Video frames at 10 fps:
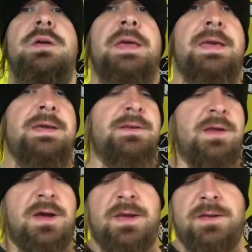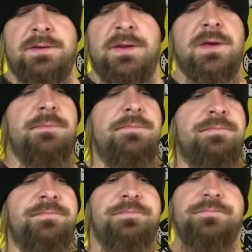and I ended up
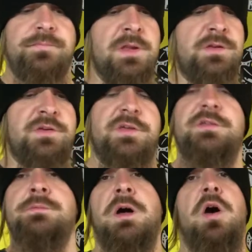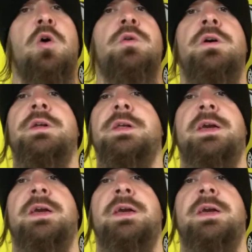adjusting my hold on it.